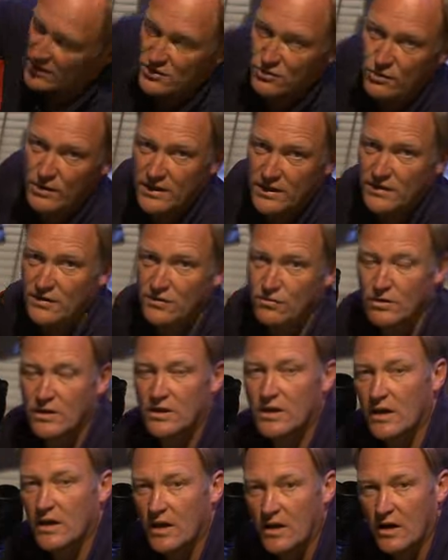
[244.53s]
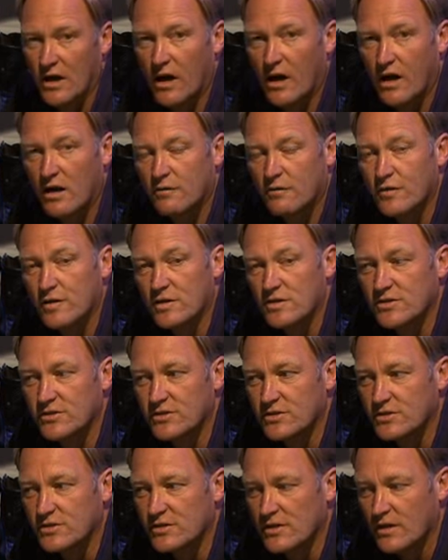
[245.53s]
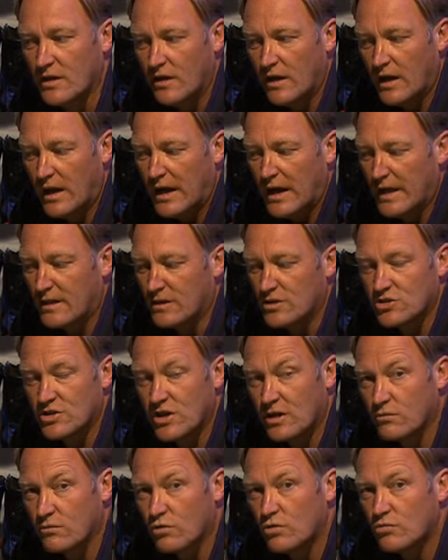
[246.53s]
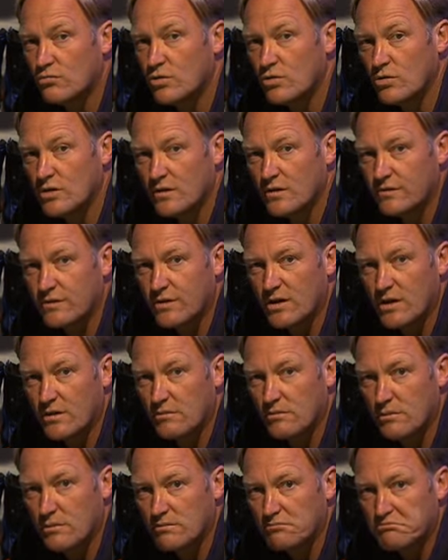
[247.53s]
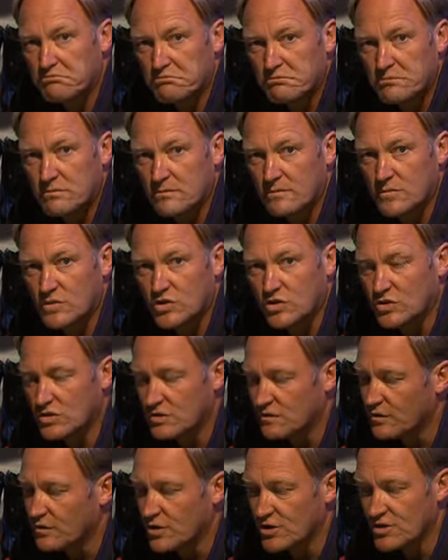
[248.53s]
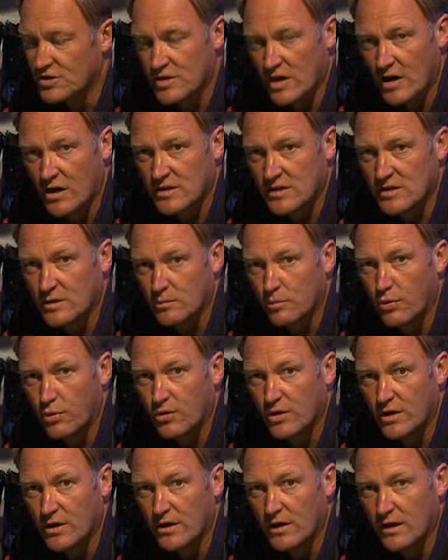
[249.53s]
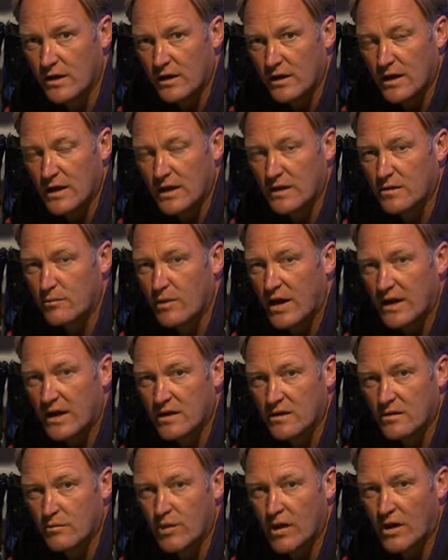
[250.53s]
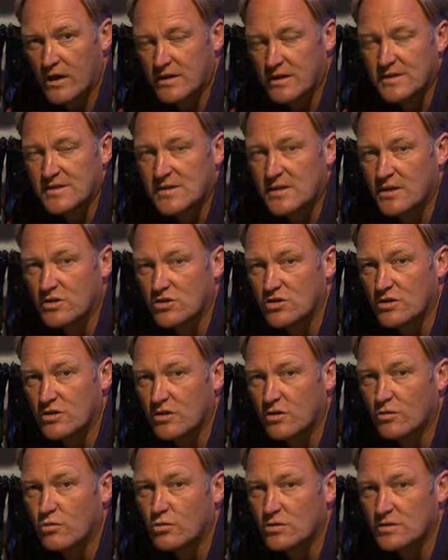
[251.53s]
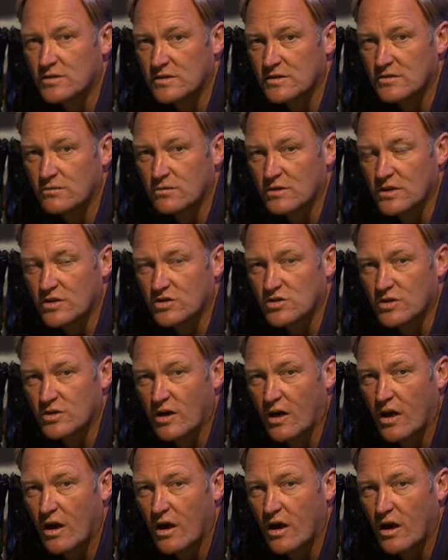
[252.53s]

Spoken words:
23.5 inches, and the general rule of thumb, just for a starting point, in the back of the bike is 1.25 inches to 1.5 inches.